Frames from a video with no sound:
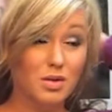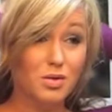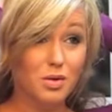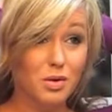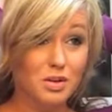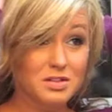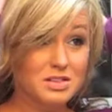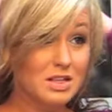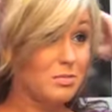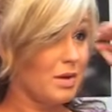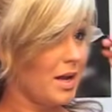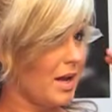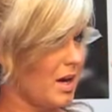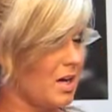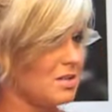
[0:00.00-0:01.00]
Noticing
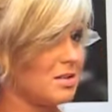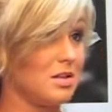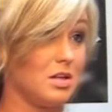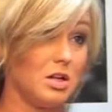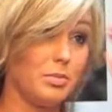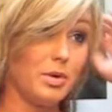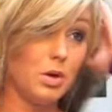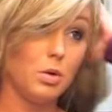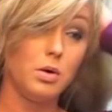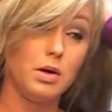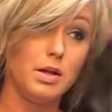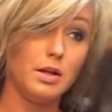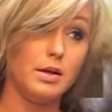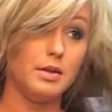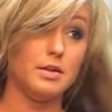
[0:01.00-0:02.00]
my hair is a little bit
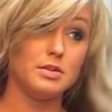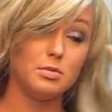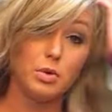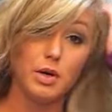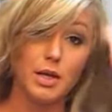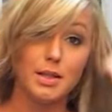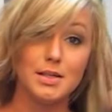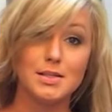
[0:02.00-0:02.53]
oily this morning.